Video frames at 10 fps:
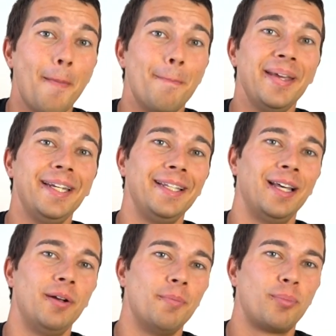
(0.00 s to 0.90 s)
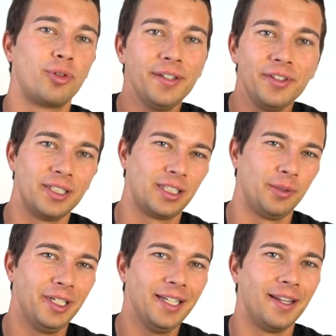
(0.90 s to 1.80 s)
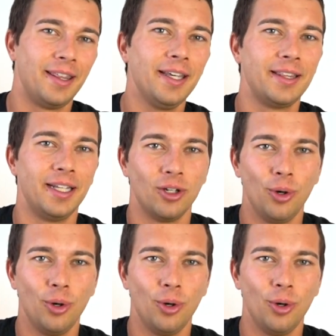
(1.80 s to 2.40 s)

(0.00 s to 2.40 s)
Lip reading: Meaning that previously we didn't think that